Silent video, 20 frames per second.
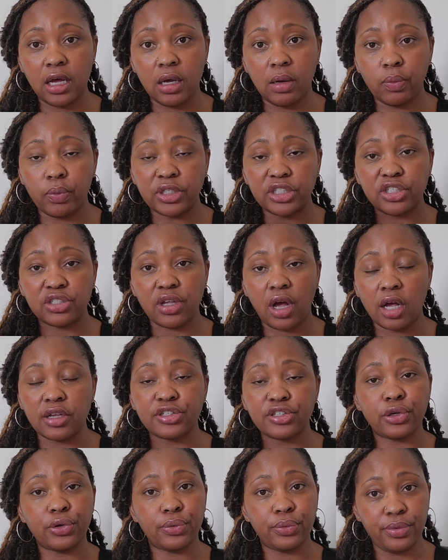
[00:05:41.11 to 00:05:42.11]
which is
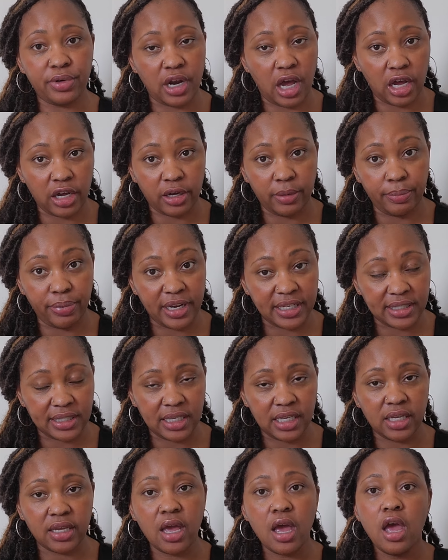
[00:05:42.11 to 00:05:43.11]
also
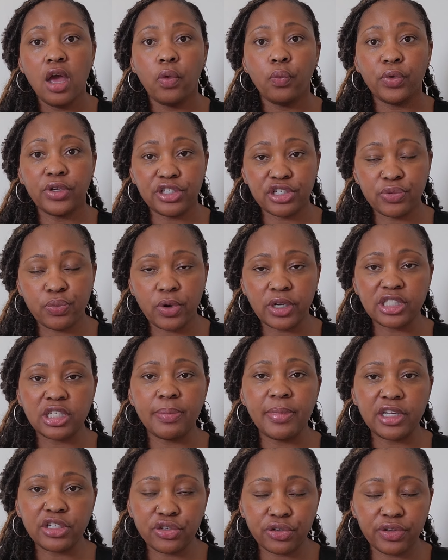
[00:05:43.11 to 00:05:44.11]
non-compressing. We just want to
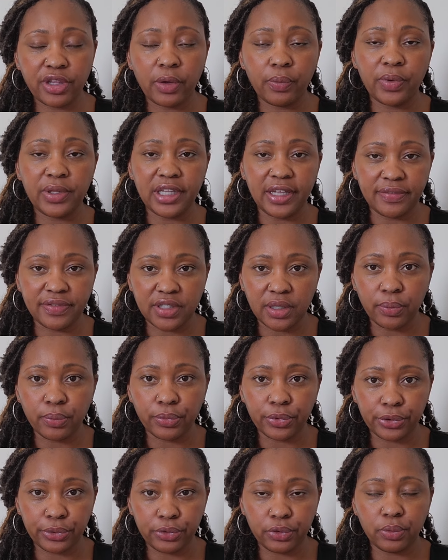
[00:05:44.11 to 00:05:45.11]
make sure that we left some
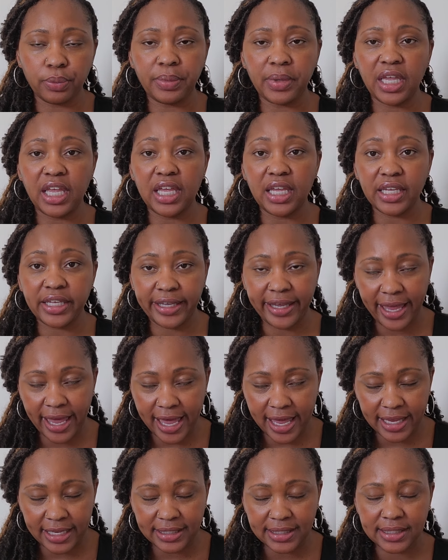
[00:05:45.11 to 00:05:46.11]
room in
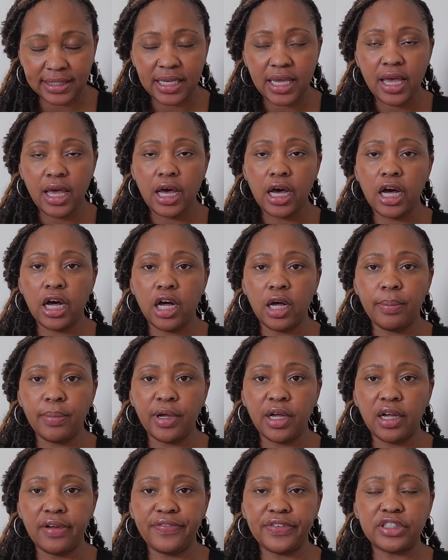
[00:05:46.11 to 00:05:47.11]
case
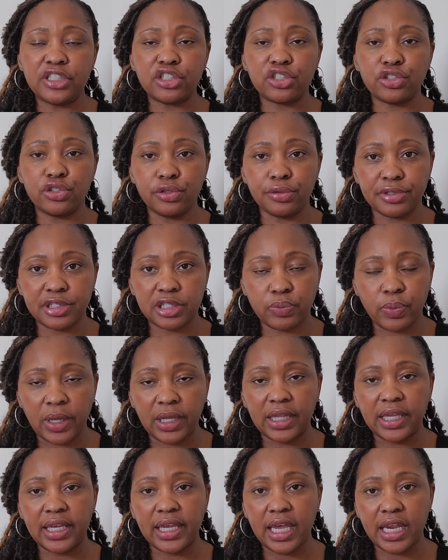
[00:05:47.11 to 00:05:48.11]
of additional
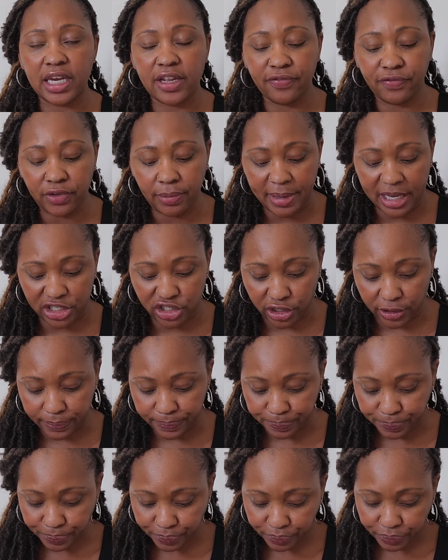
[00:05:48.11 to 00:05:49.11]
swelling and inflammation.
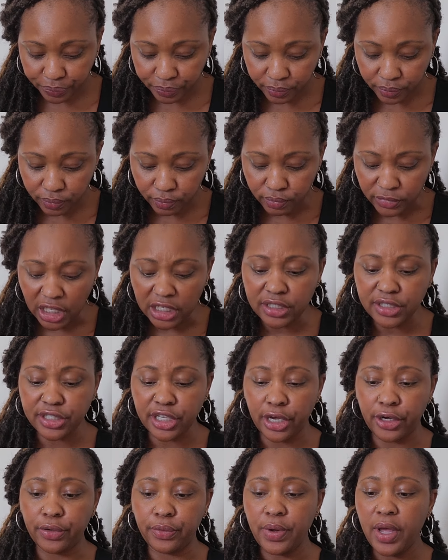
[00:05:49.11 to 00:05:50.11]

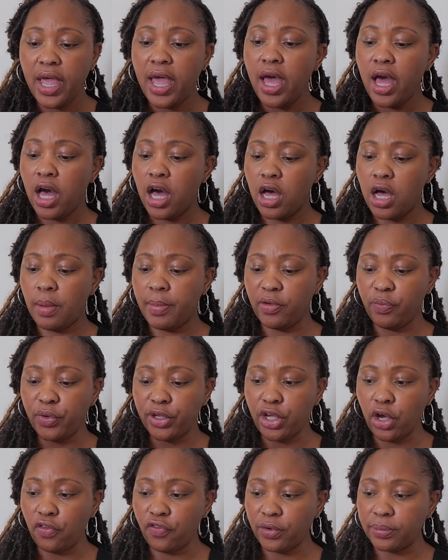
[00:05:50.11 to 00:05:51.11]
So if we
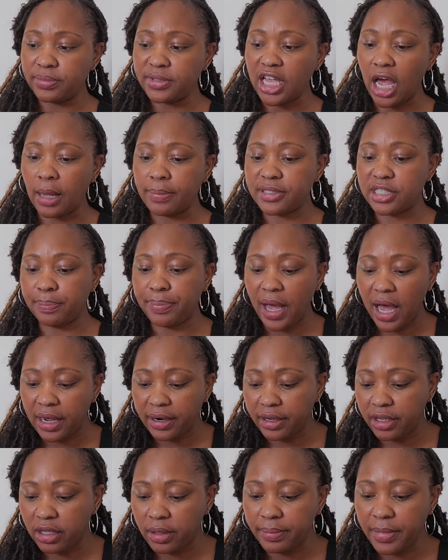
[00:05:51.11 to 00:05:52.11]
go from top to
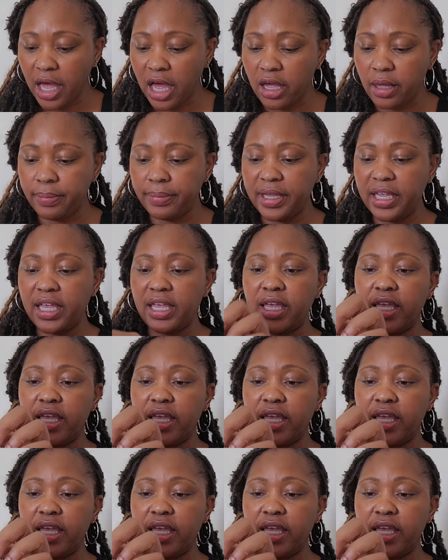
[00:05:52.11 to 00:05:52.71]
bottom, it